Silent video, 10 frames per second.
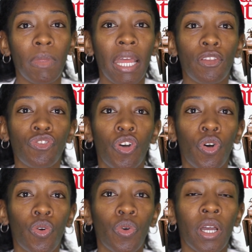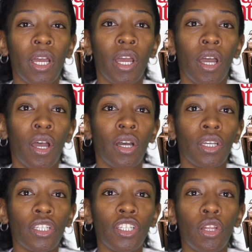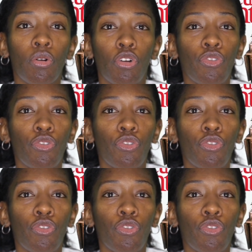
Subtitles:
And so, you know,